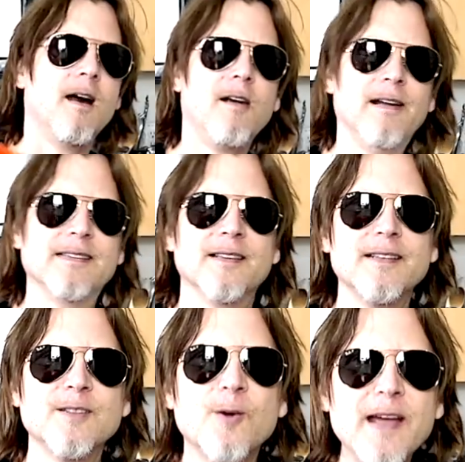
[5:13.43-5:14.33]
All right, so
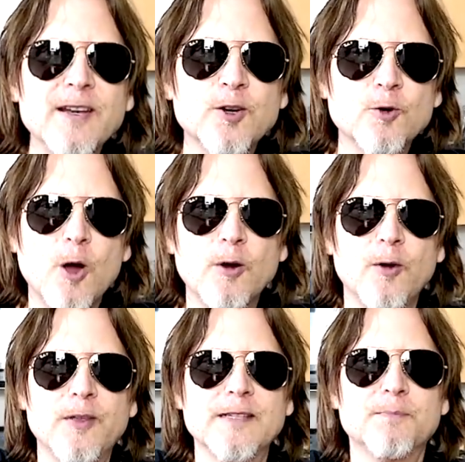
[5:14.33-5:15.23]
let's go ahead and
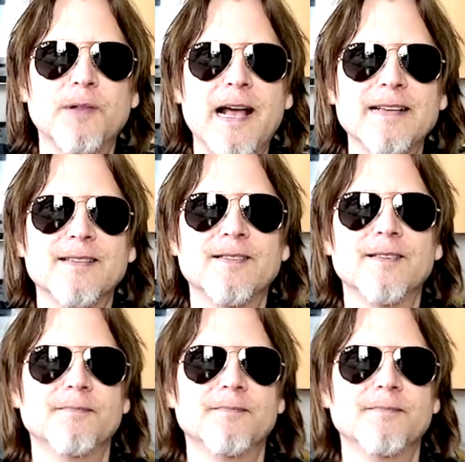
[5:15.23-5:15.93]
chrono this blaster.